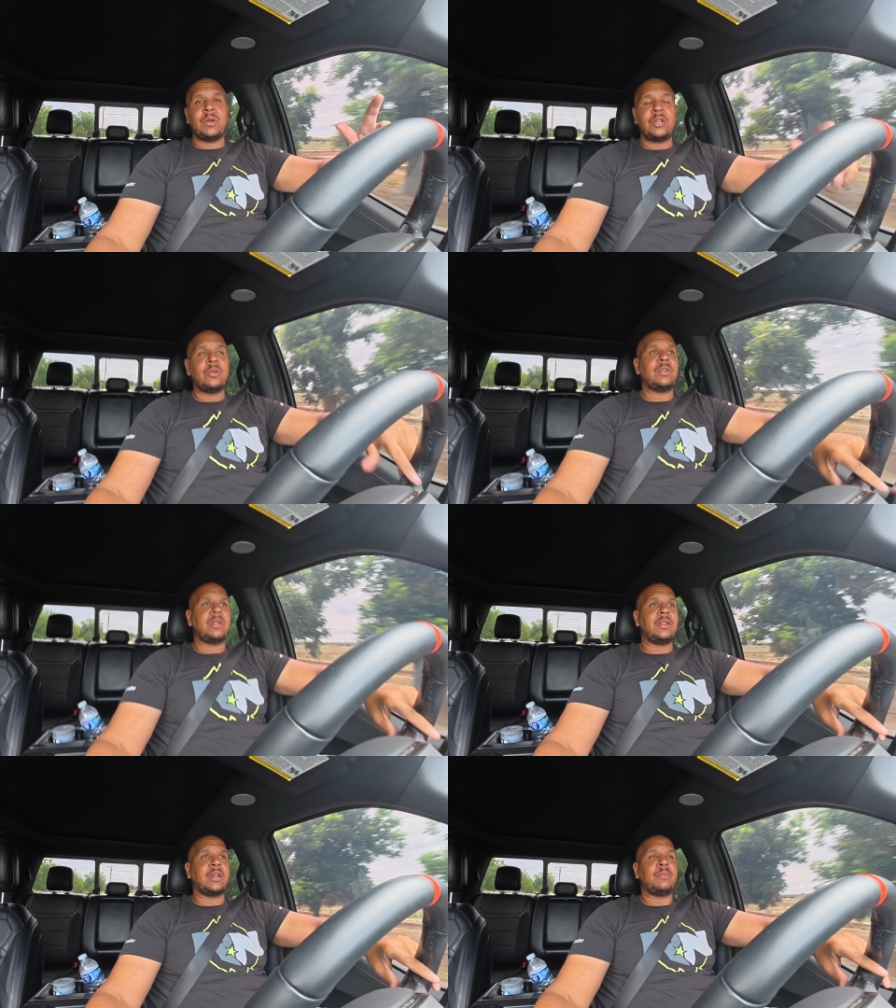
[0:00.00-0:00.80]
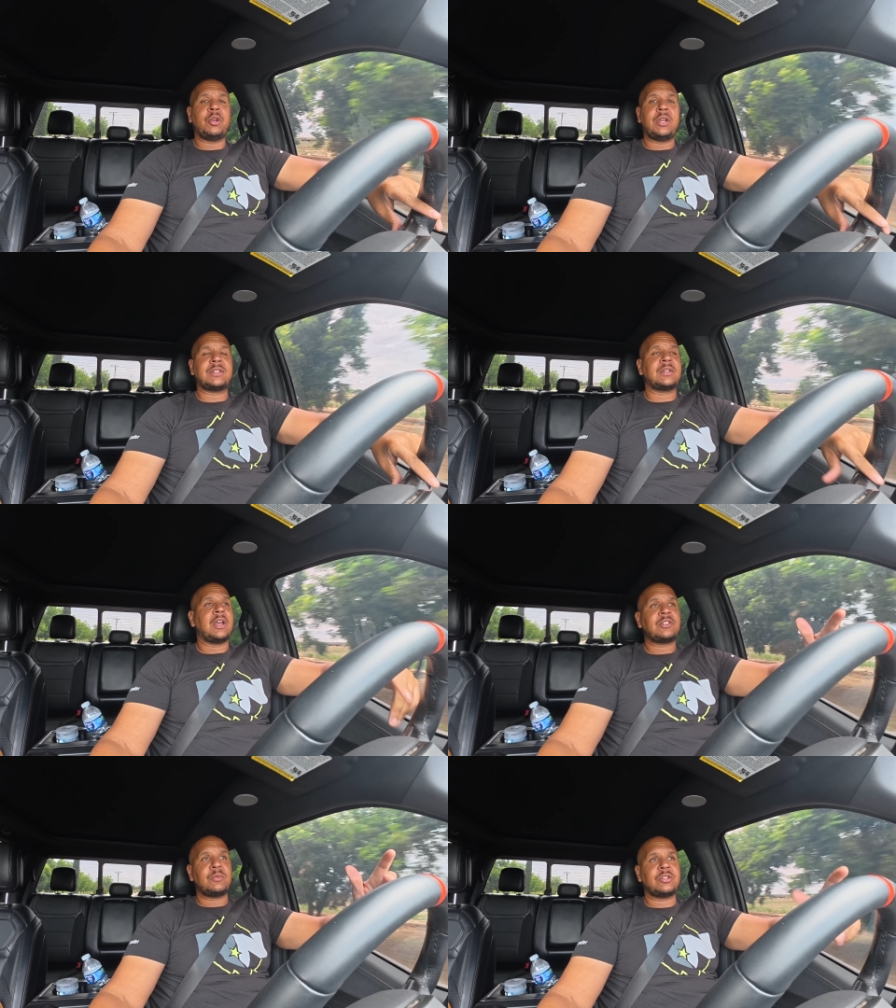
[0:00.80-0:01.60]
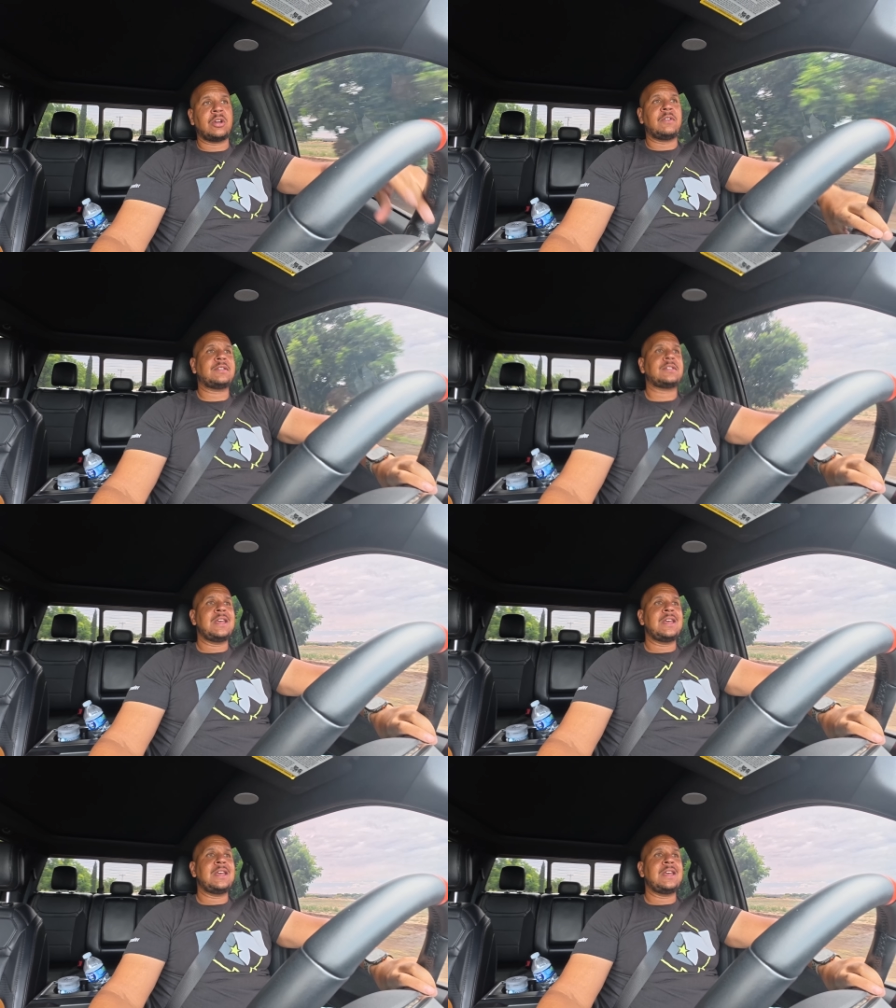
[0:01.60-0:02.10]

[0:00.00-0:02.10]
do in the community as customer service,